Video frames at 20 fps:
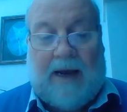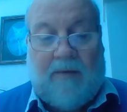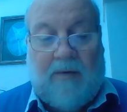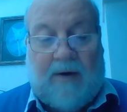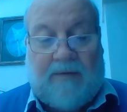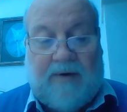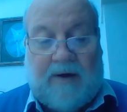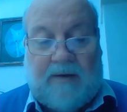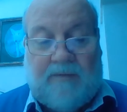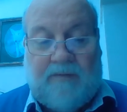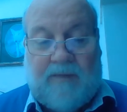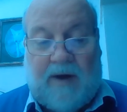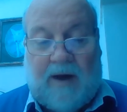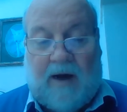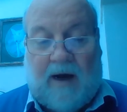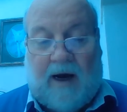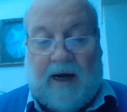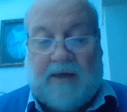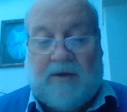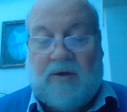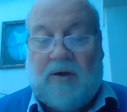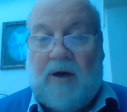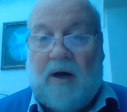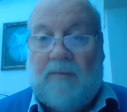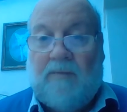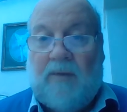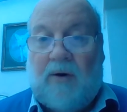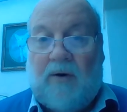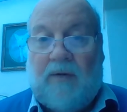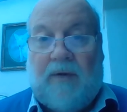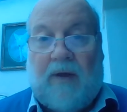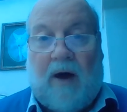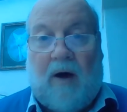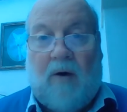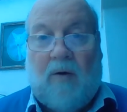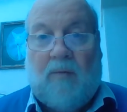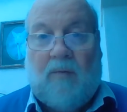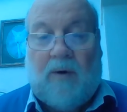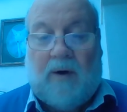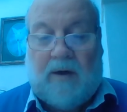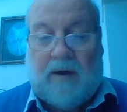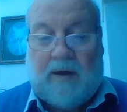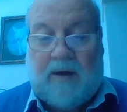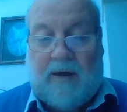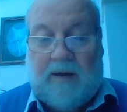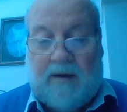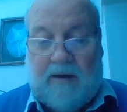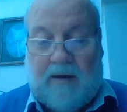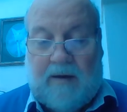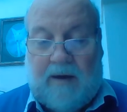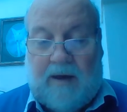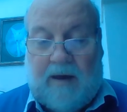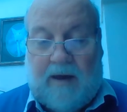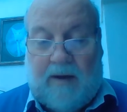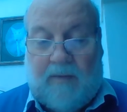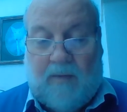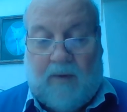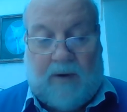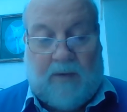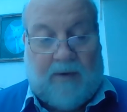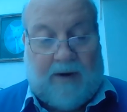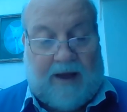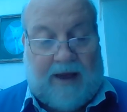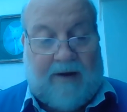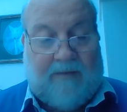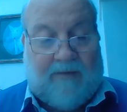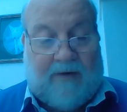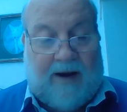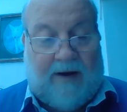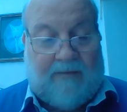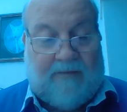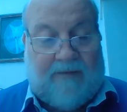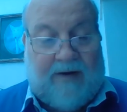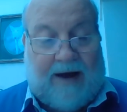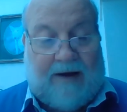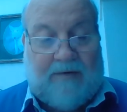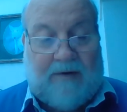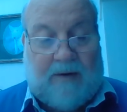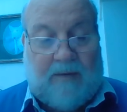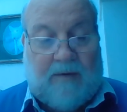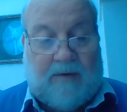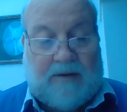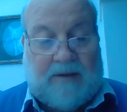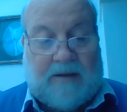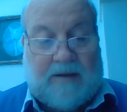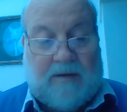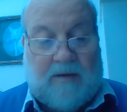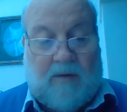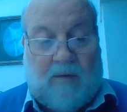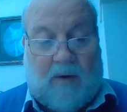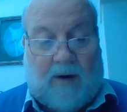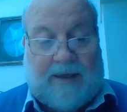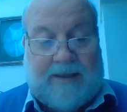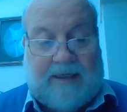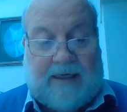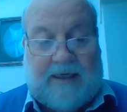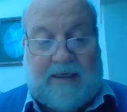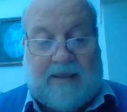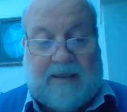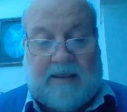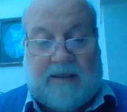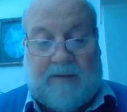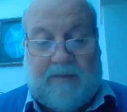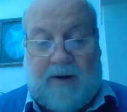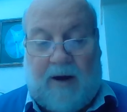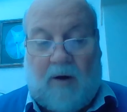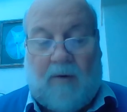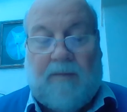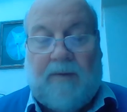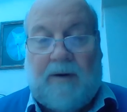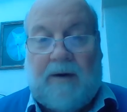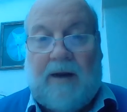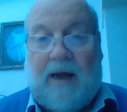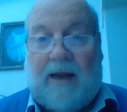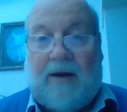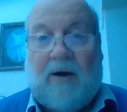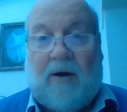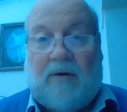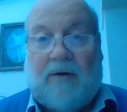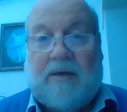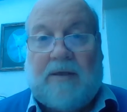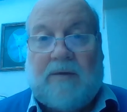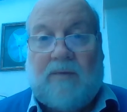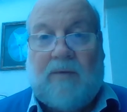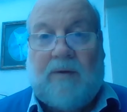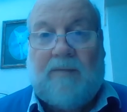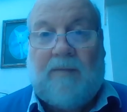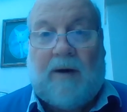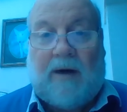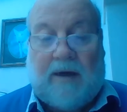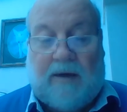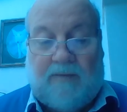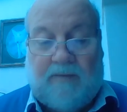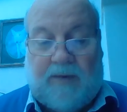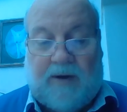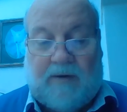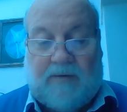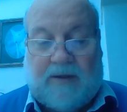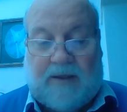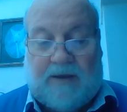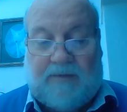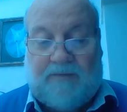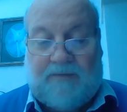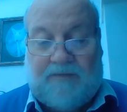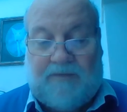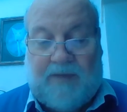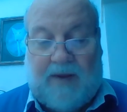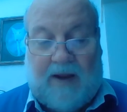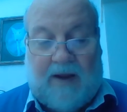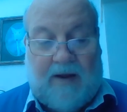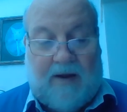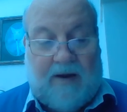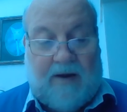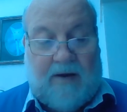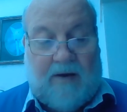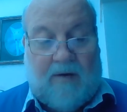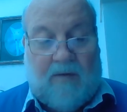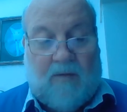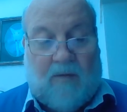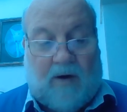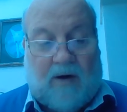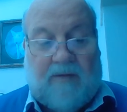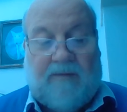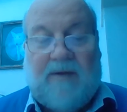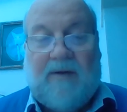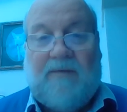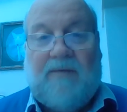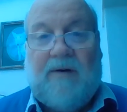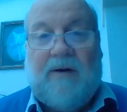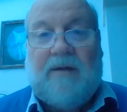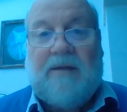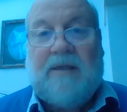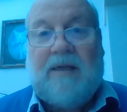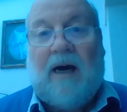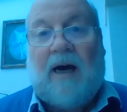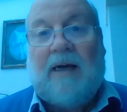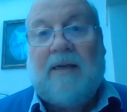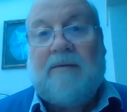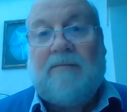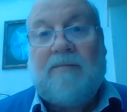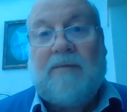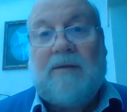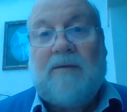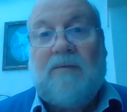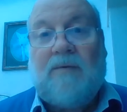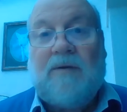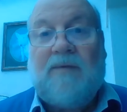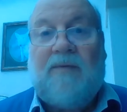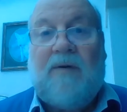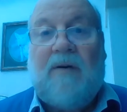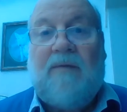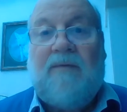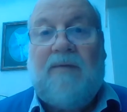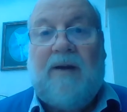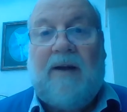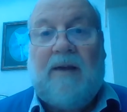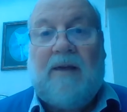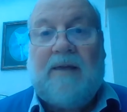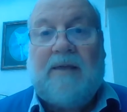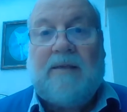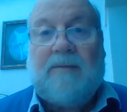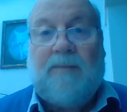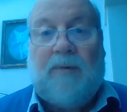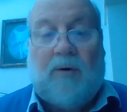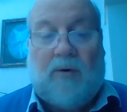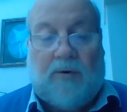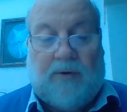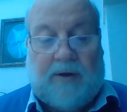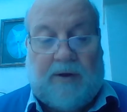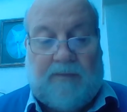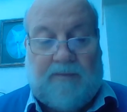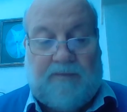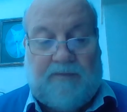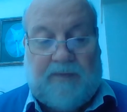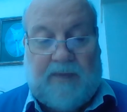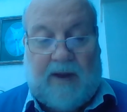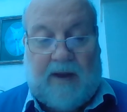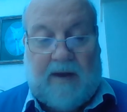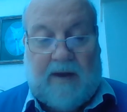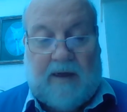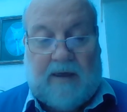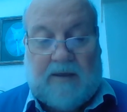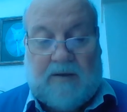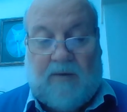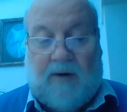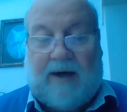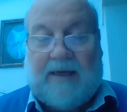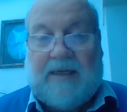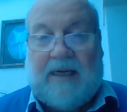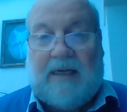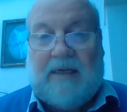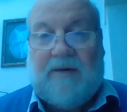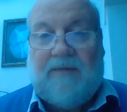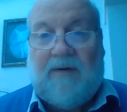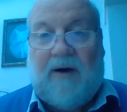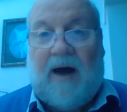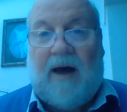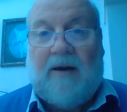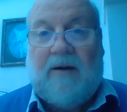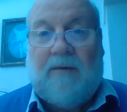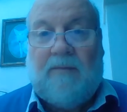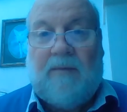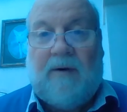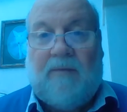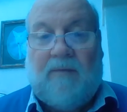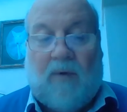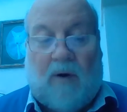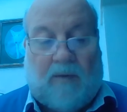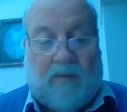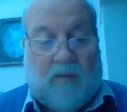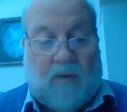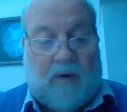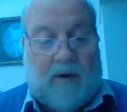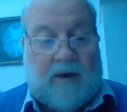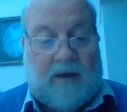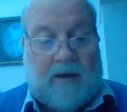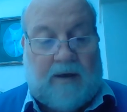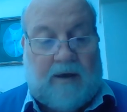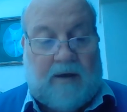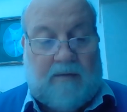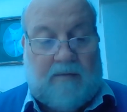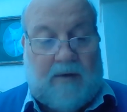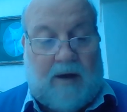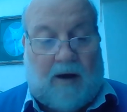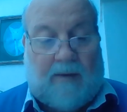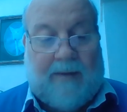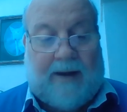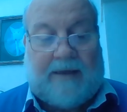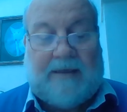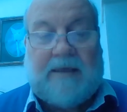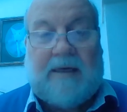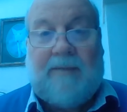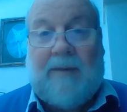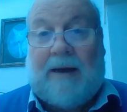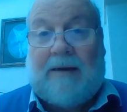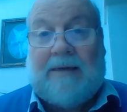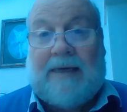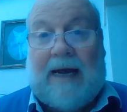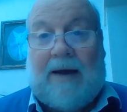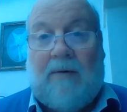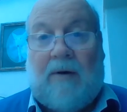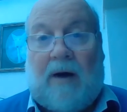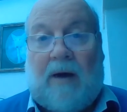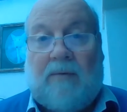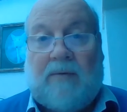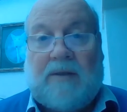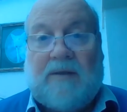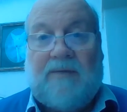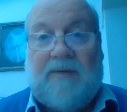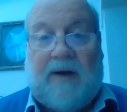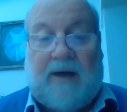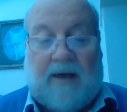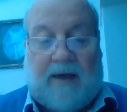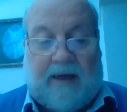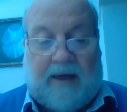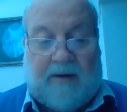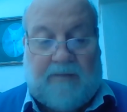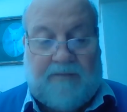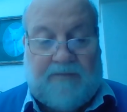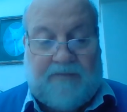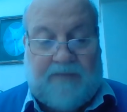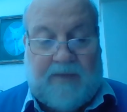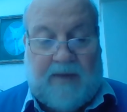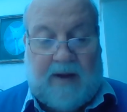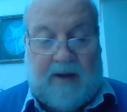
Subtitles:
However, I took on board the homework we were given and found it was quite easy to be open and honest with my computer. One of the first items was for a feelings board to identify a number of one-word comments about how I was feeling.